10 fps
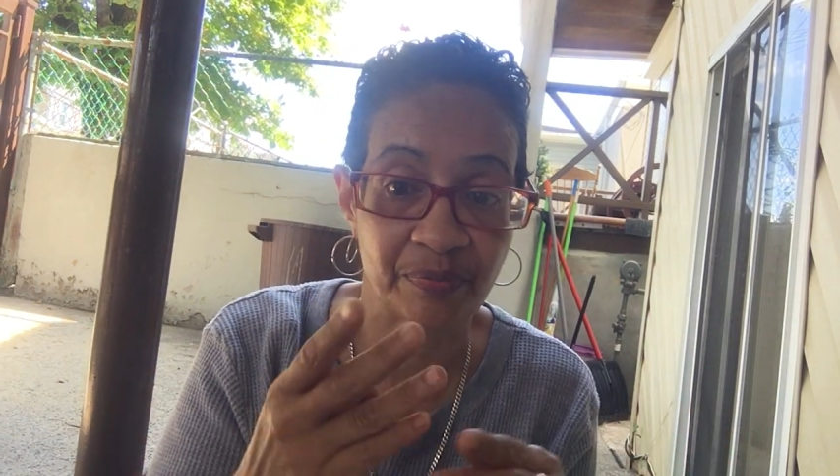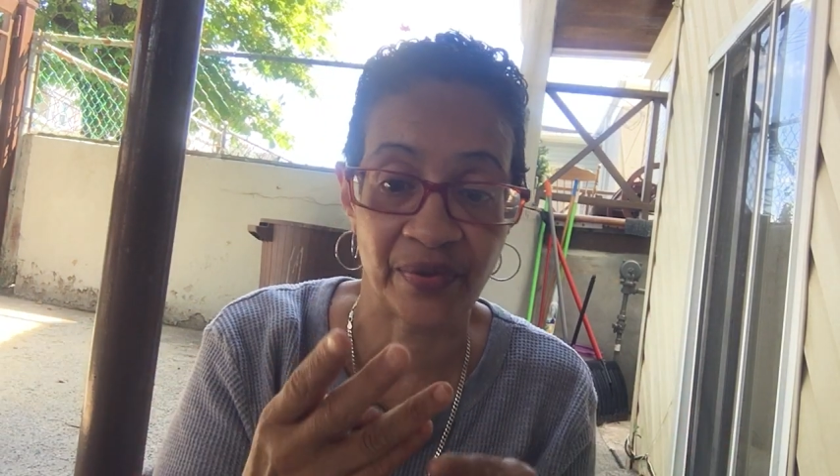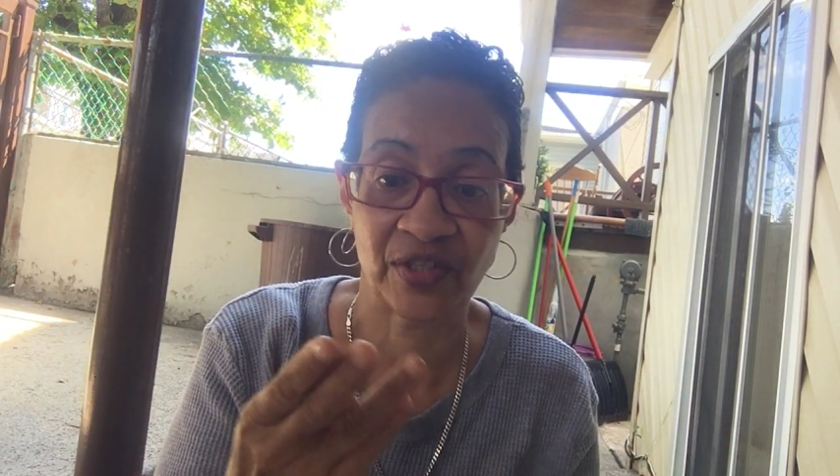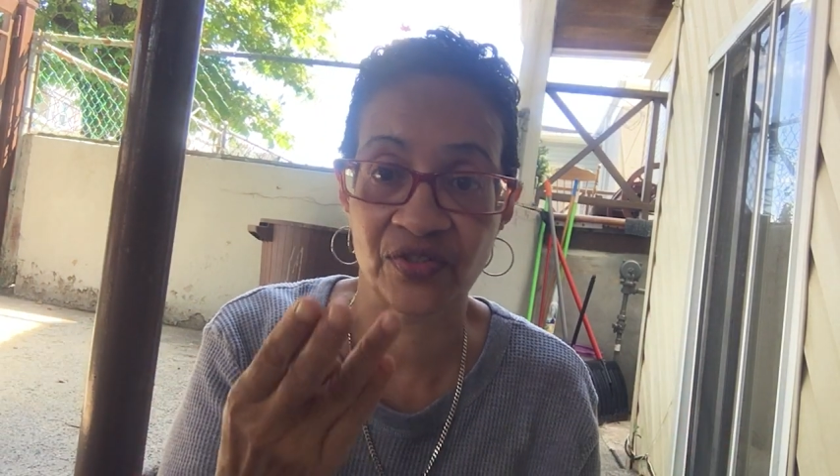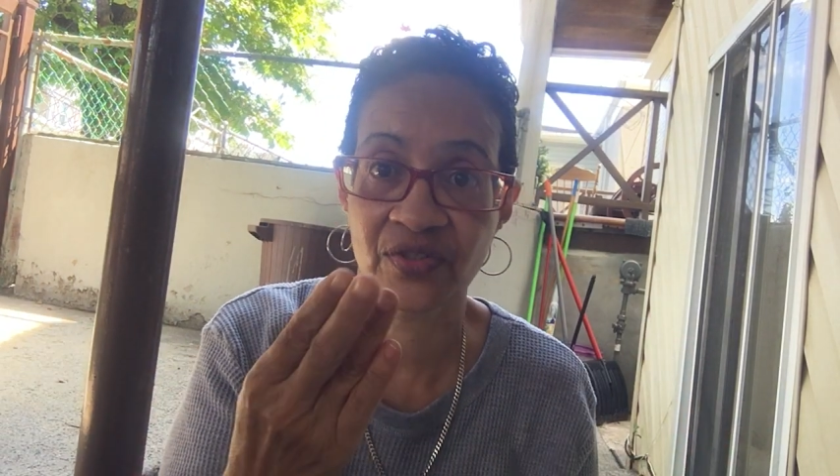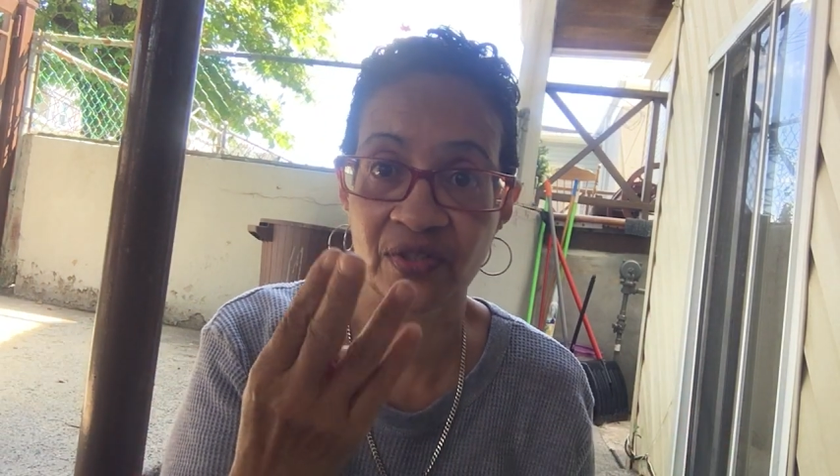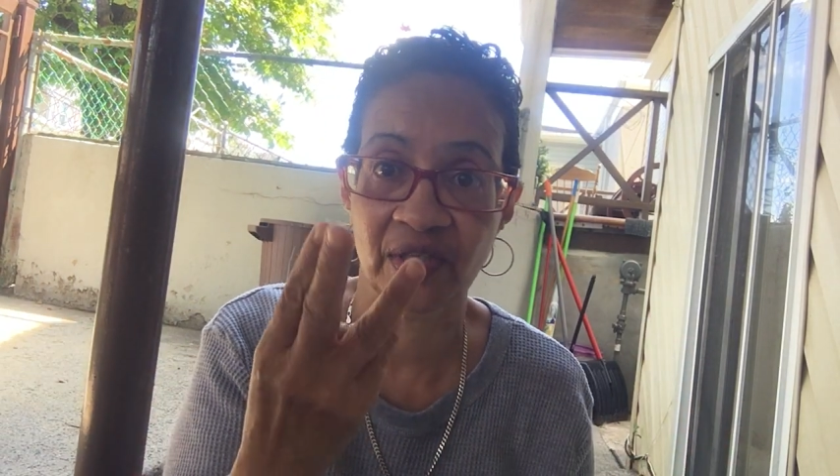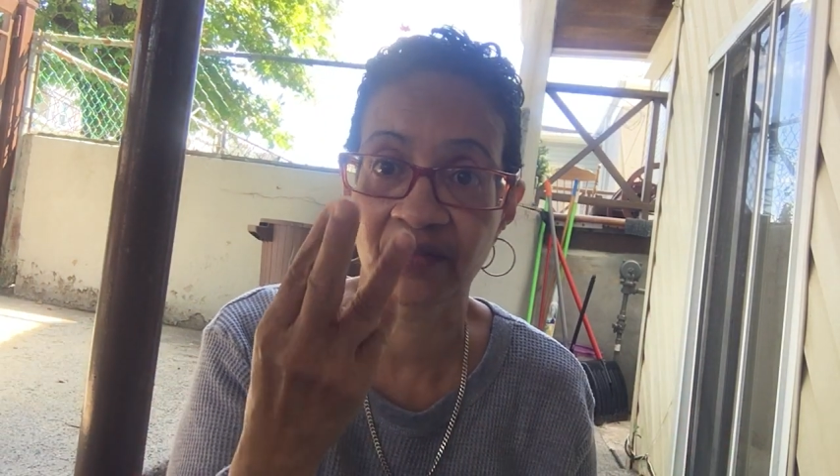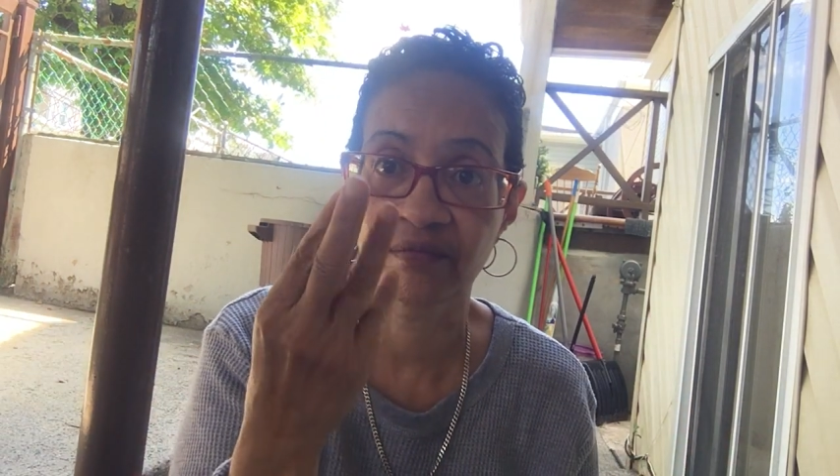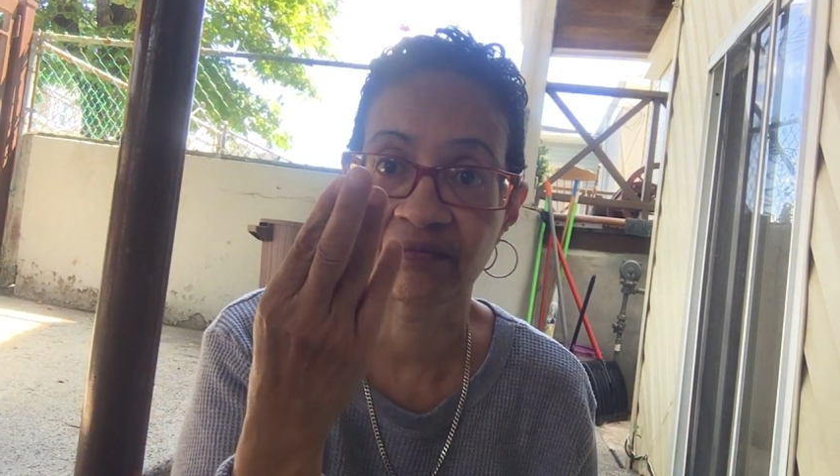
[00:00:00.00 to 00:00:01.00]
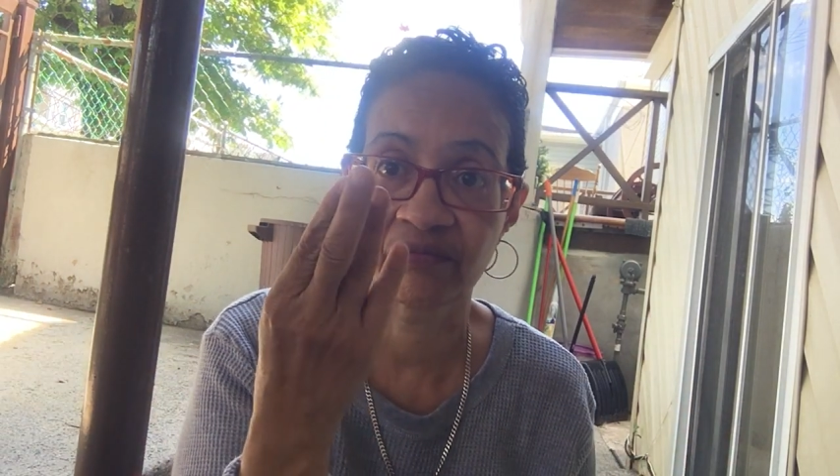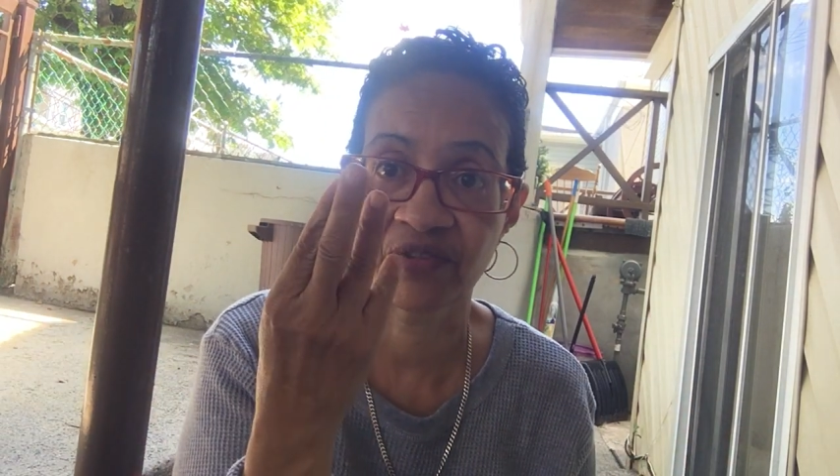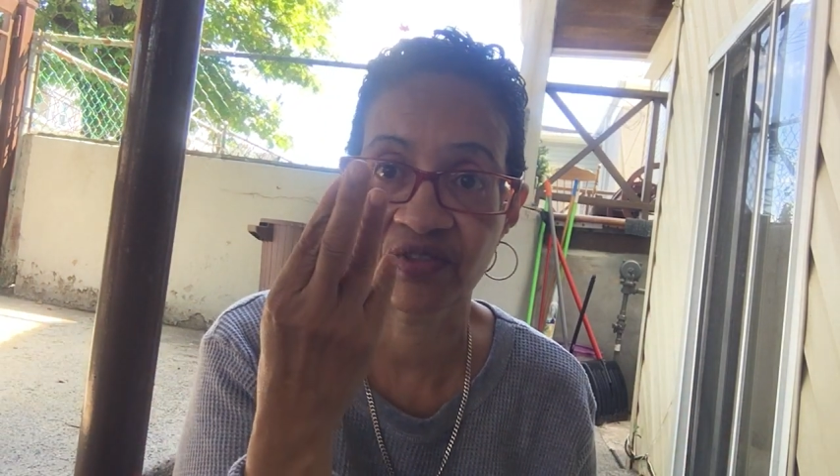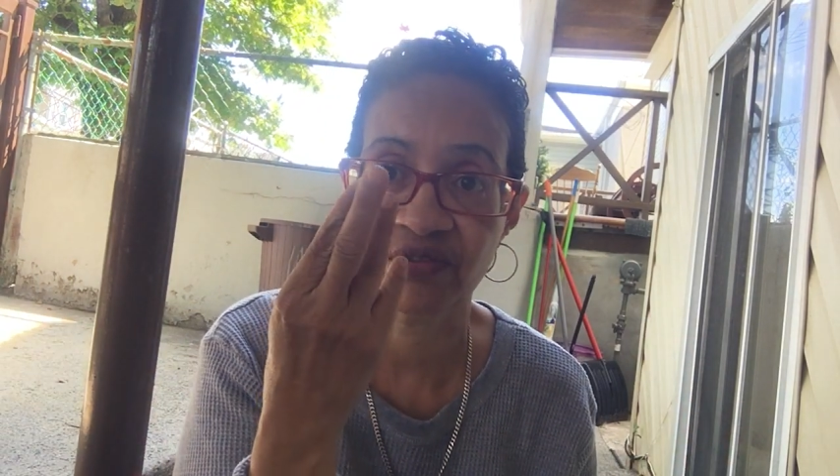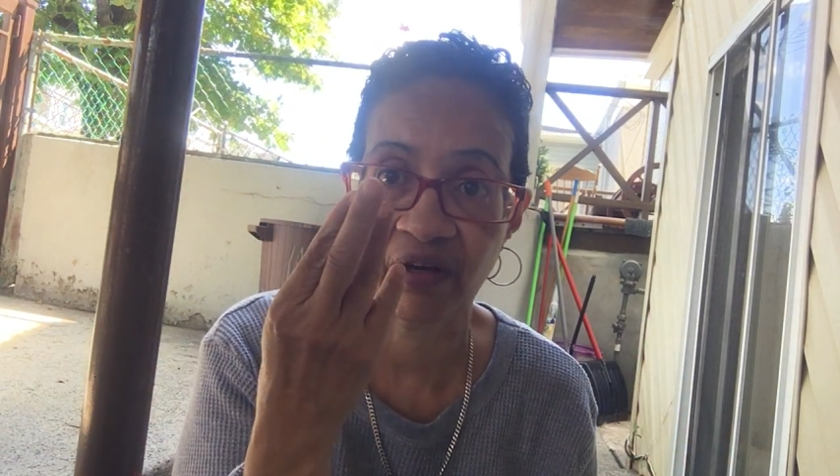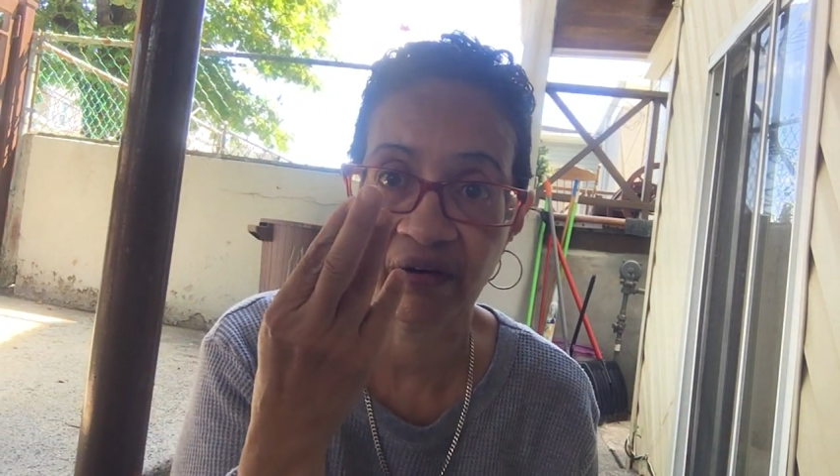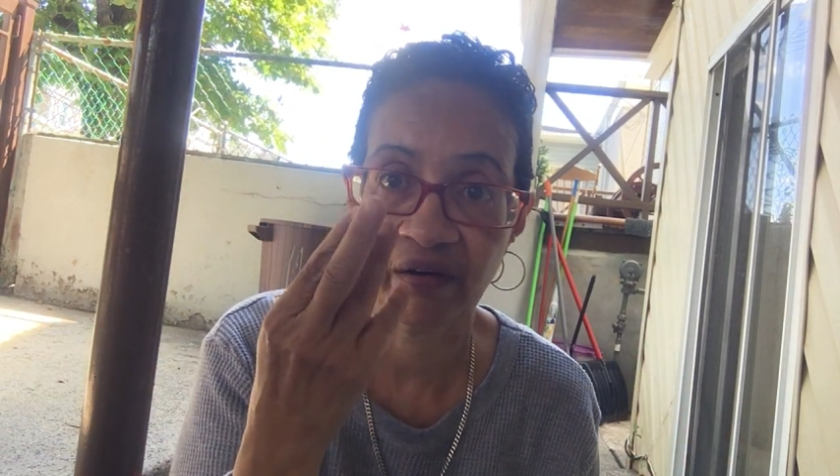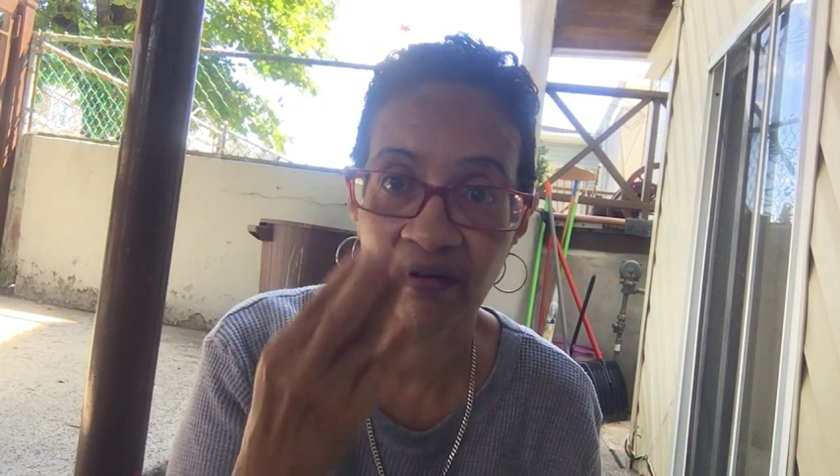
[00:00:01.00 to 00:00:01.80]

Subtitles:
branches are like this big.